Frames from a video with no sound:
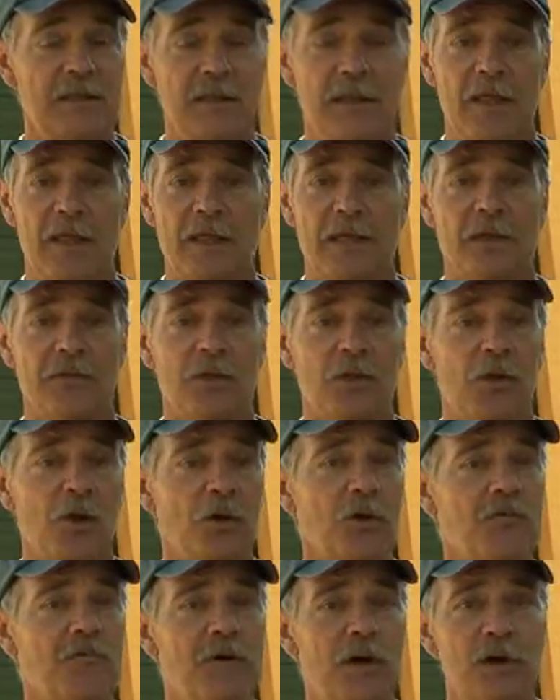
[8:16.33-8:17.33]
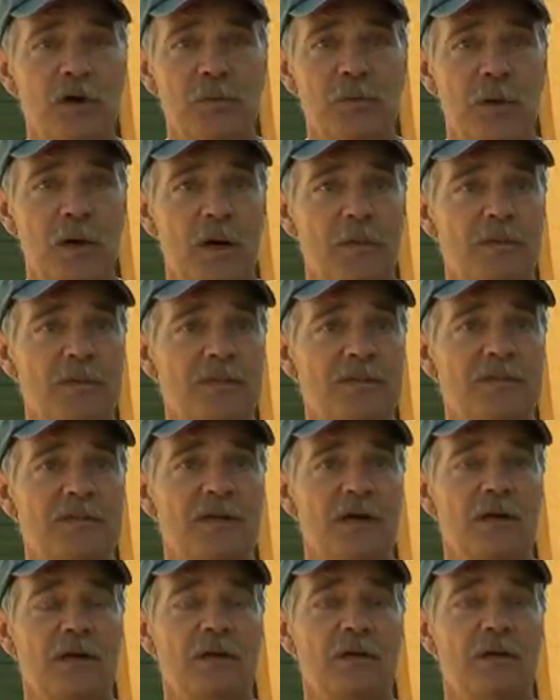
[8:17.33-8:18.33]
The local fire departments
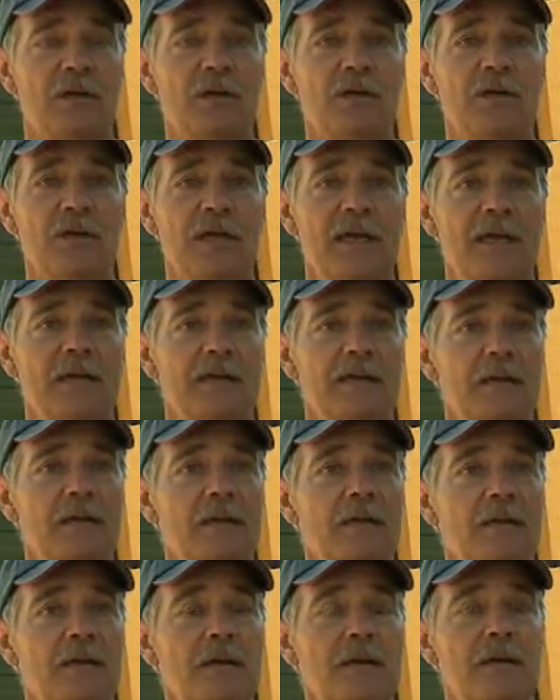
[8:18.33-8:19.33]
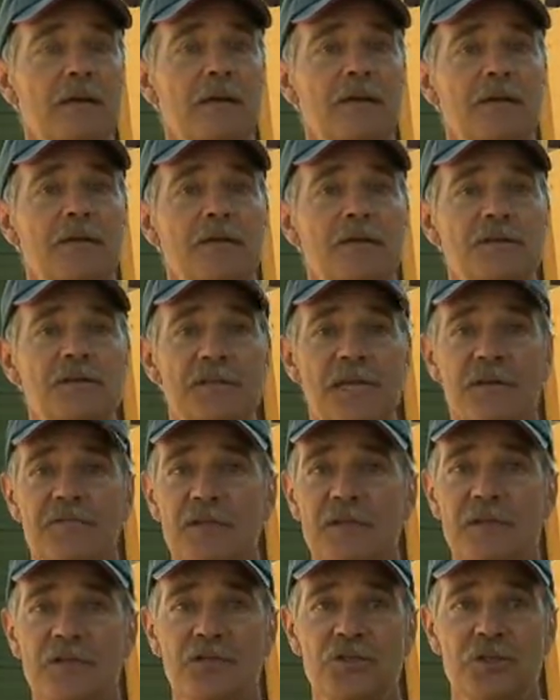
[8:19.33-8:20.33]
are going to look at their
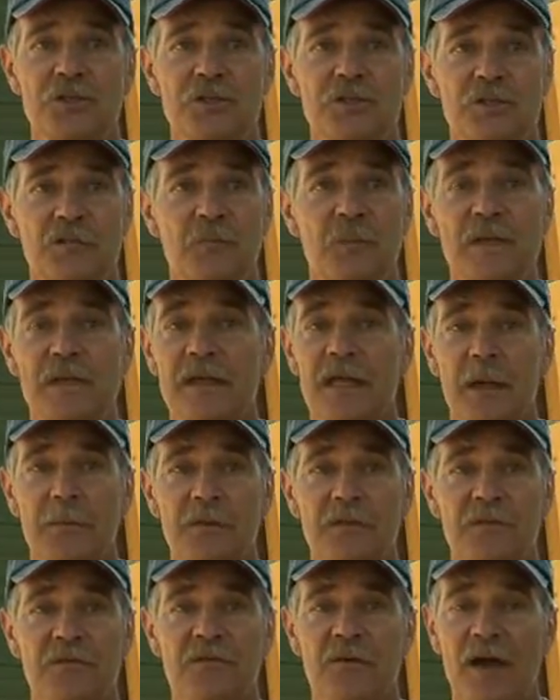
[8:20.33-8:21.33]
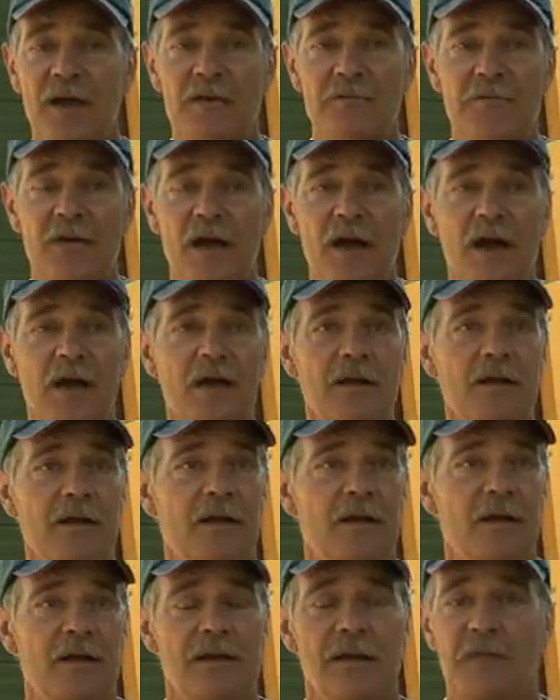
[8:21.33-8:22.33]
safety issues of being able to fight a fire.
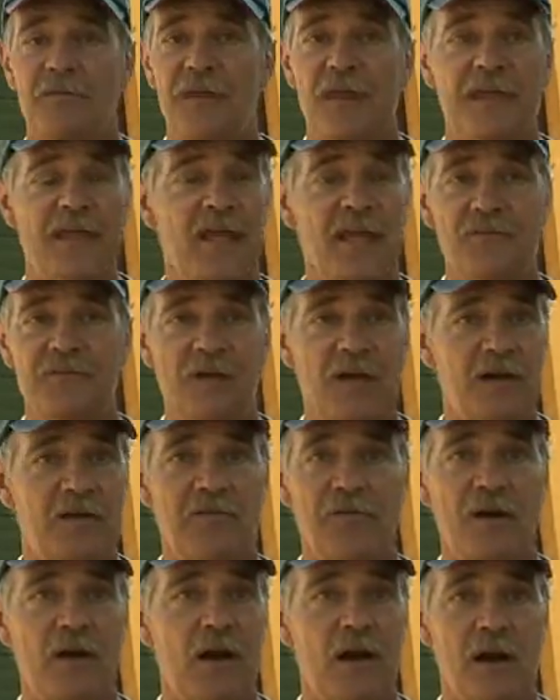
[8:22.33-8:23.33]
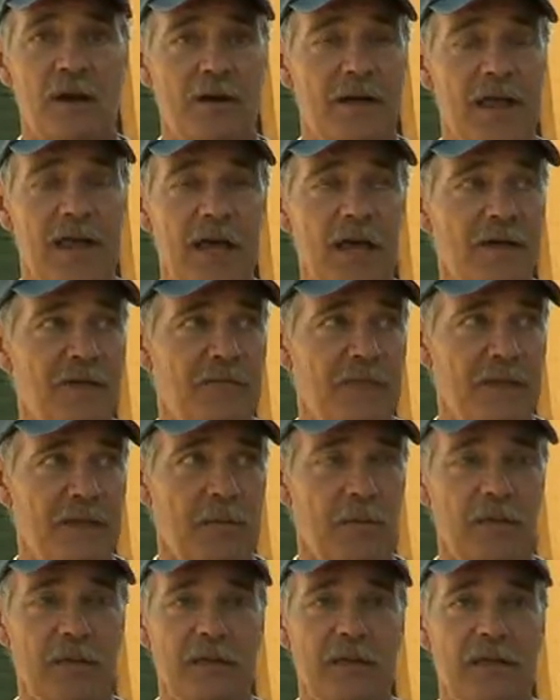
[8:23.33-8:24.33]
If they can't fight a fire and have the
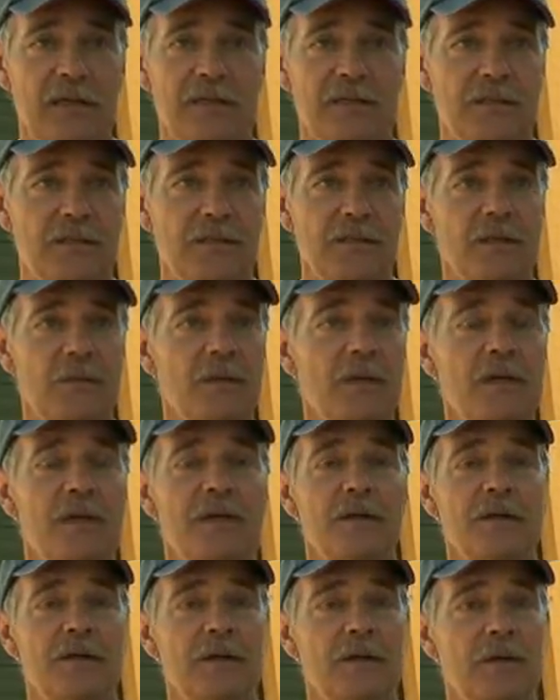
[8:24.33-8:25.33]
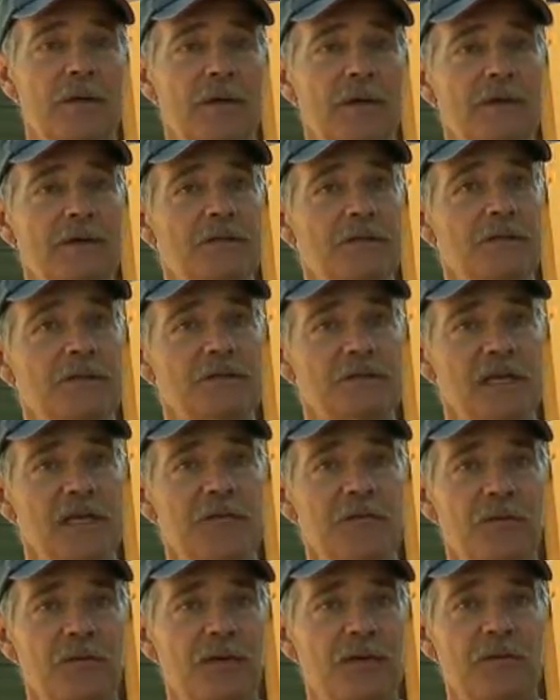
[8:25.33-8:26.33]
ability to do it
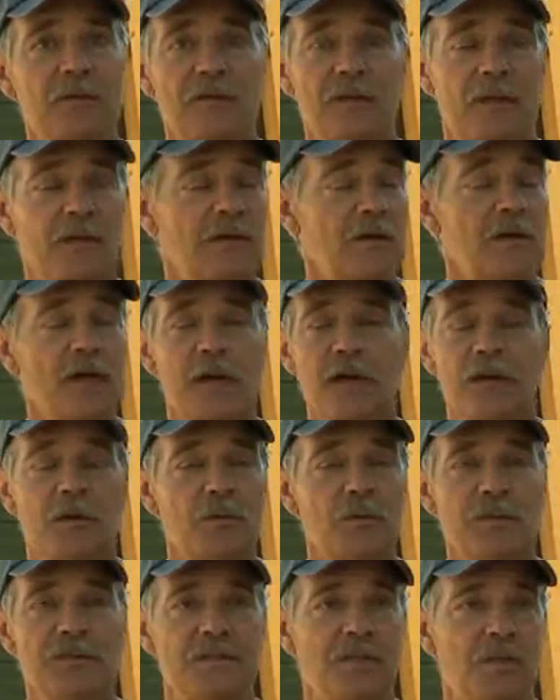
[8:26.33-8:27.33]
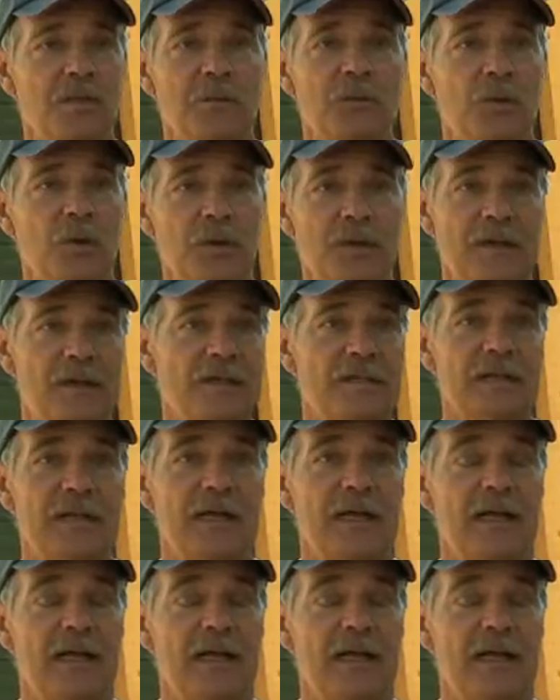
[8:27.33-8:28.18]
safely, they're not going to risk their employees.